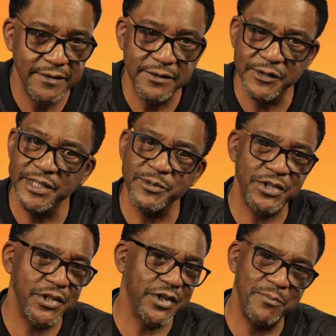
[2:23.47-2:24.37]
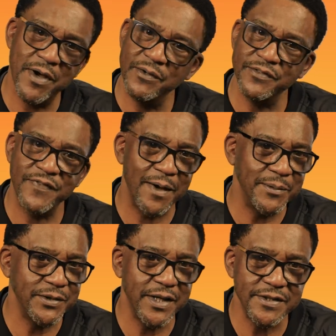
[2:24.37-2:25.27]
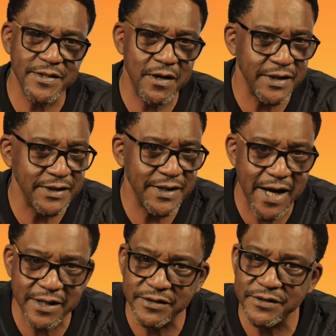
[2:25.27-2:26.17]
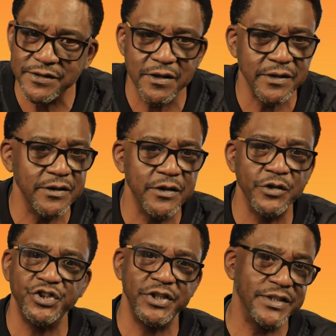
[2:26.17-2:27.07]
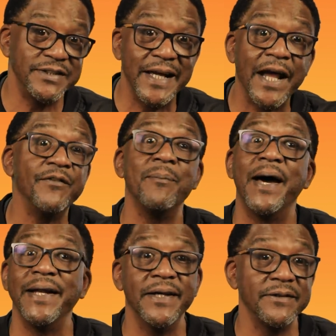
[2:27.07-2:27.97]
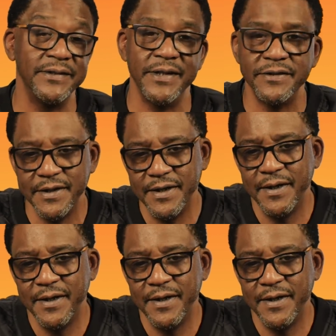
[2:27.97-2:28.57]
when he was younger, he probably was vibing to that song, getting high to the song and the whole shit, just like everybody else does.